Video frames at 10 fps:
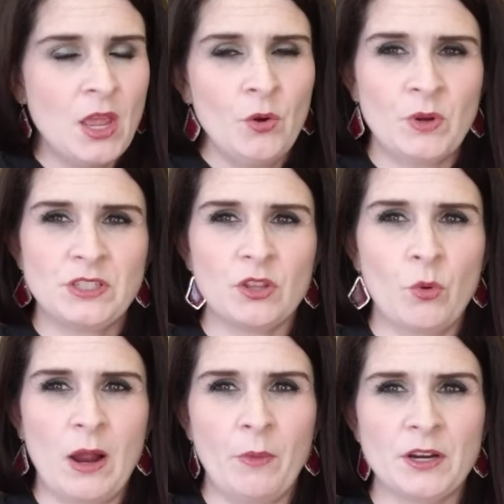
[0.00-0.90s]
went to the
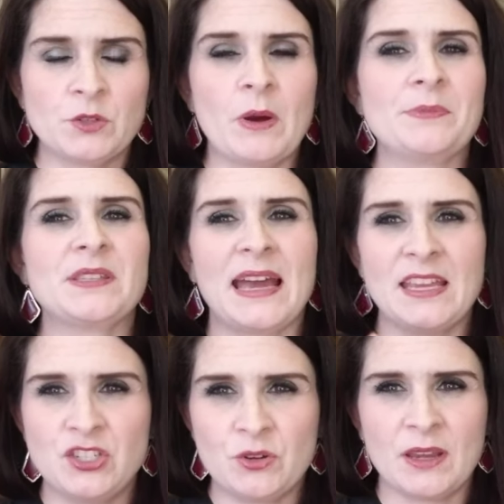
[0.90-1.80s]
Walmart's
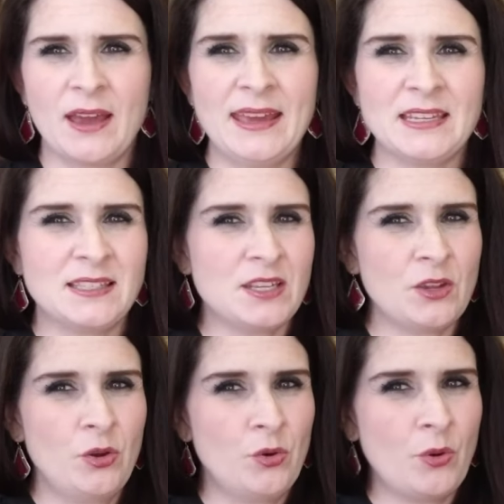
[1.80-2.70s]
website. You can kind of see
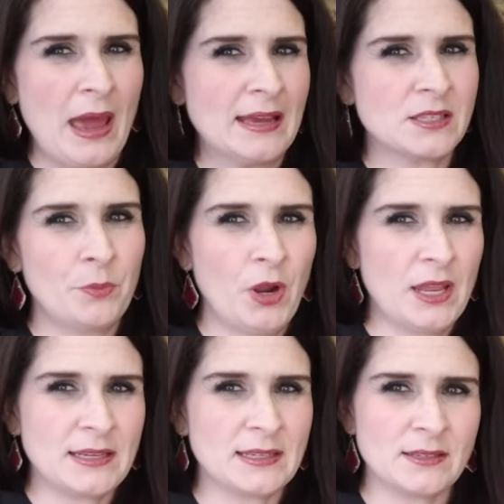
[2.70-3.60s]
who has a
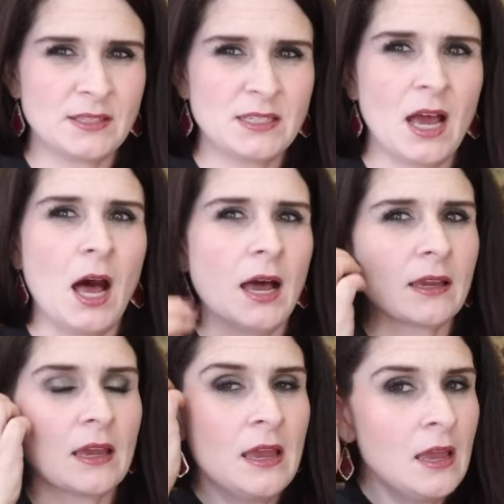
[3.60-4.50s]
product in
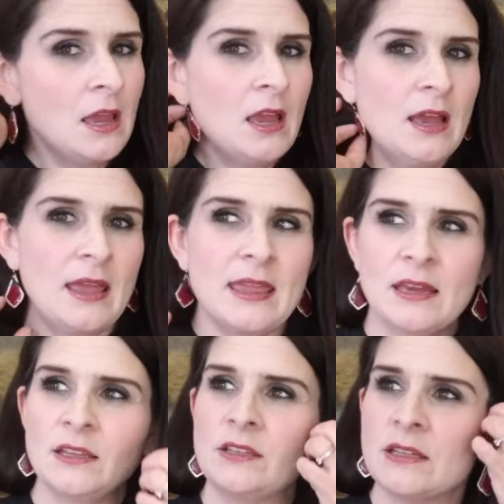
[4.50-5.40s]
stock.
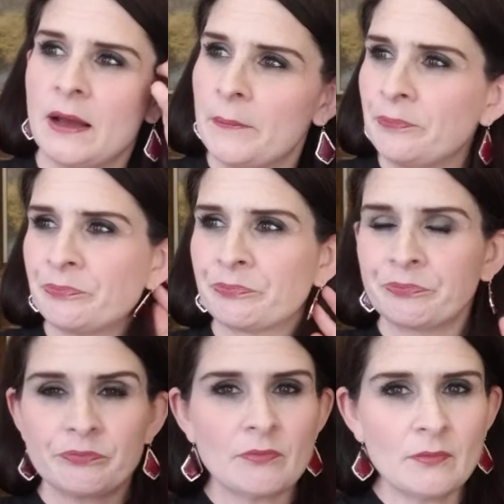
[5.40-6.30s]
And um,
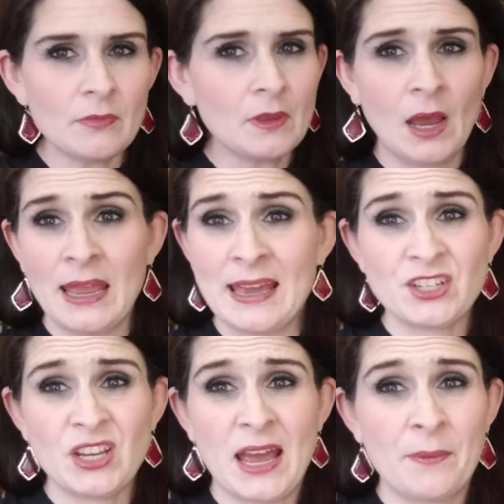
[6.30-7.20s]
I
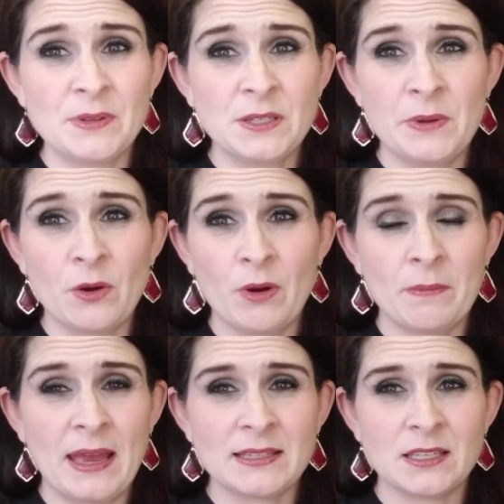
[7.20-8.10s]
actually happened to be going
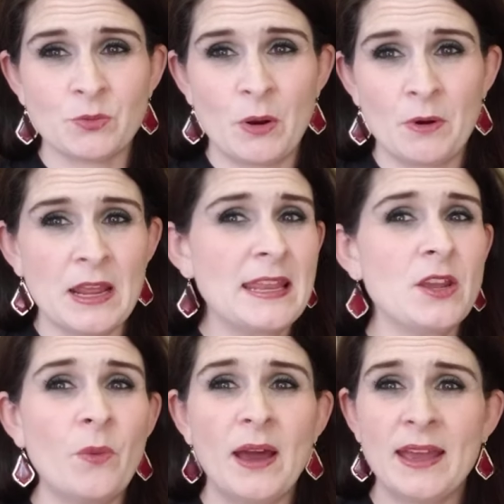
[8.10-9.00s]
past this Walmart
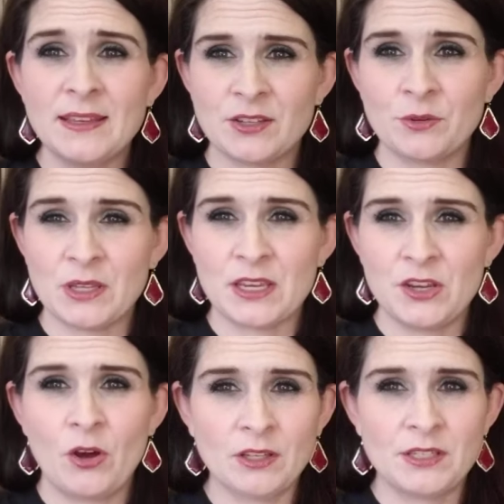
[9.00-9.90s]
anyway. So I was like, you
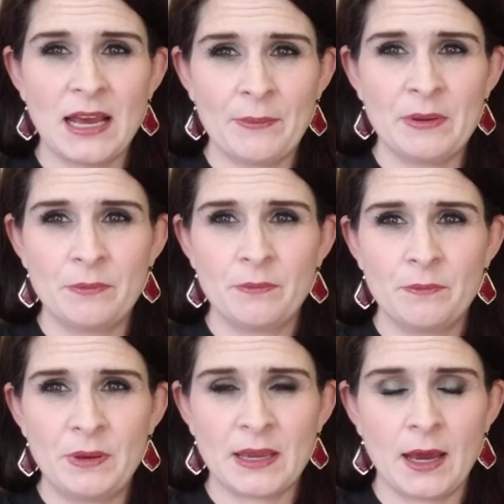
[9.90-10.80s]
know, I'll stop and
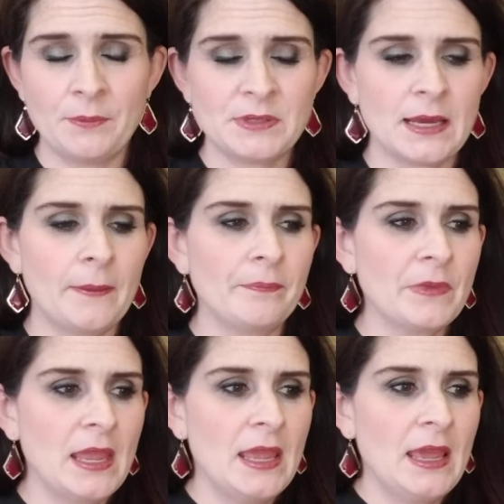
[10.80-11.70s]
pick up some.
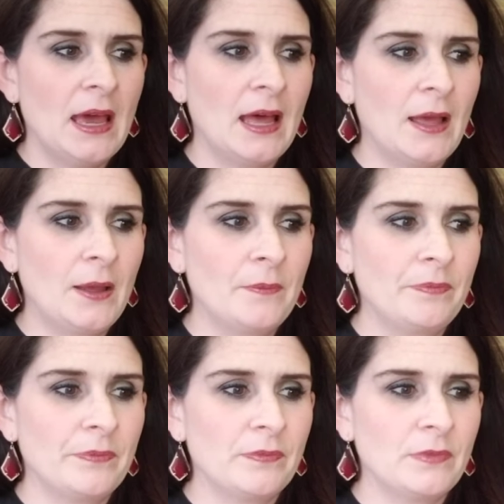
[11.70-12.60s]

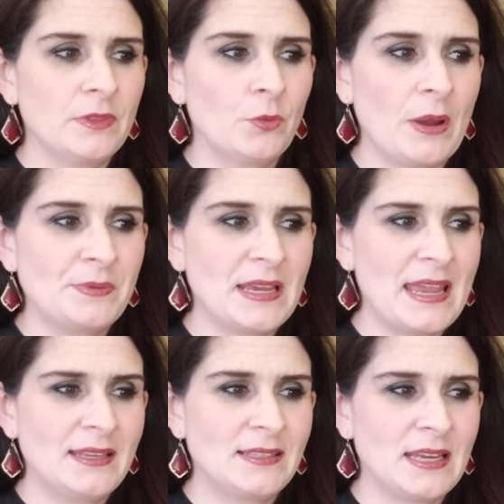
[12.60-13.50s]
Um, the website
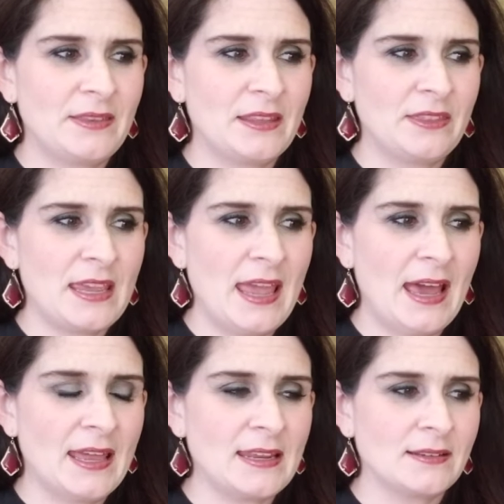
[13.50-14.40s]
had said that they
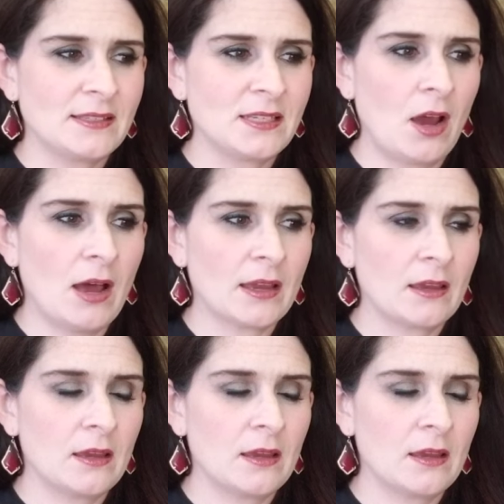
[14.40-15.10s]
had in stock